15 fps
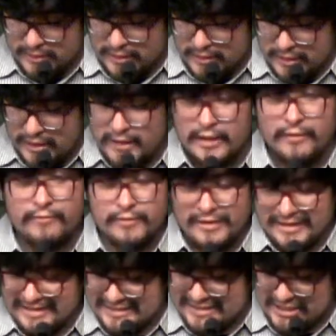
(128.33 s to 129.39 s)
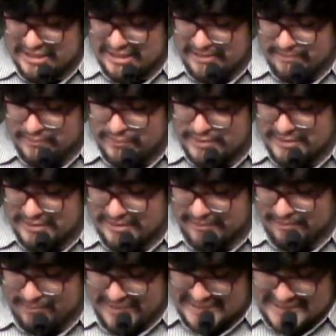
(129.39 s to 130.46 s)
He loved ranchera music,
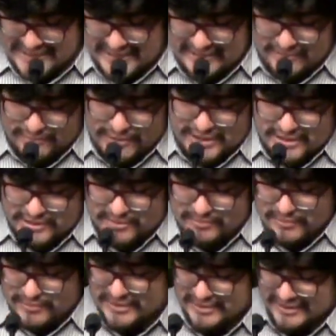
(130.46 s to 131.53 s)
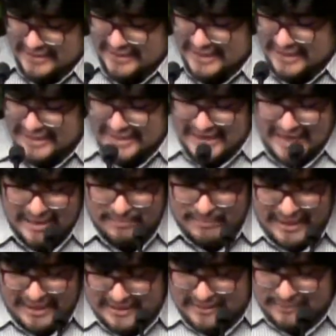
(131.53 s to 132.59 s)
Mexican Western music, and
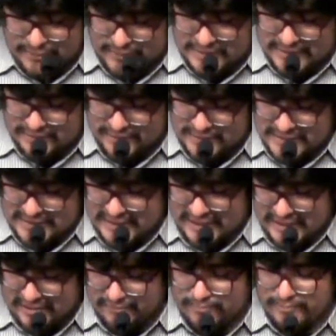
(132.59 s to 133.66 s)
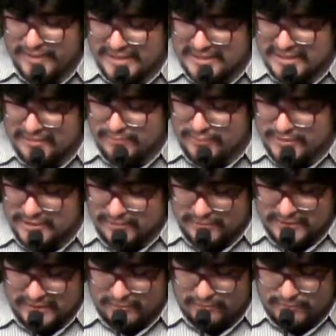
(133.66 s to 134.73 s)
banda music, which is a kind of Mexican music
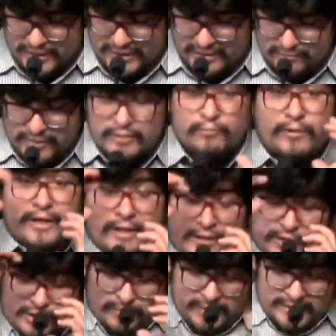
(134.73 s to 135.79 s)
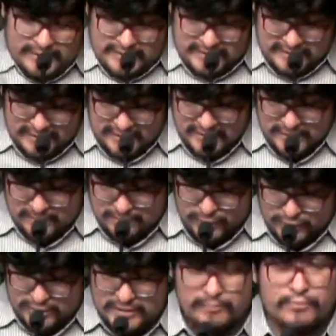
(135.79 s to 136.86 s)
with wind instruments,
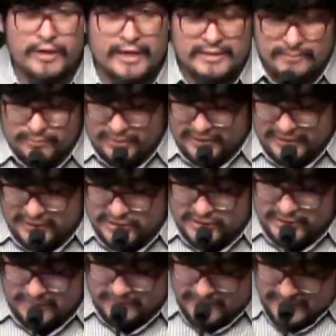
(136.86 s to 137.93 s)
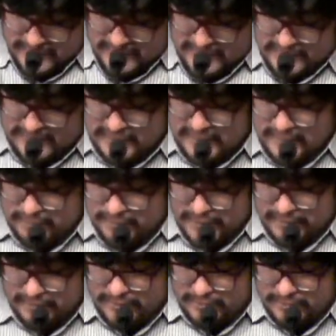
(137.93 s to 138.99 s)
mostly brass and percussion.
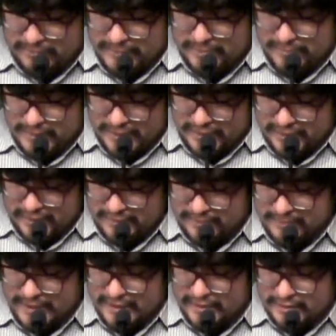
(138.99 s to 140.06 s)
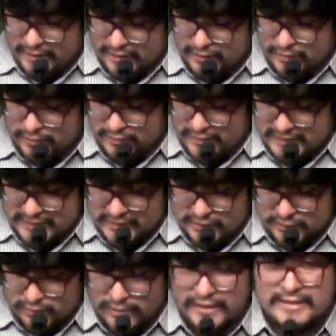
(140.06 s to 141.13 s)
My mother and uncle listened
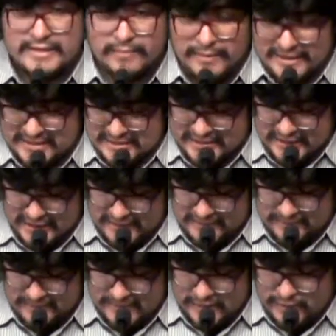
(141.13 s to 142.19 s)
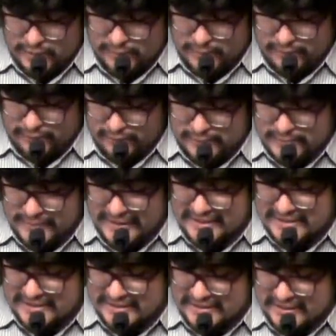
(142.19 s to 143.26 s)
to Juan Sebastián, who performs
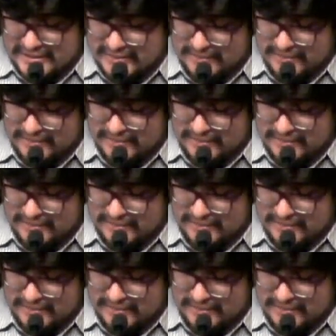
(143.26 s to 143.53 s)
Mexican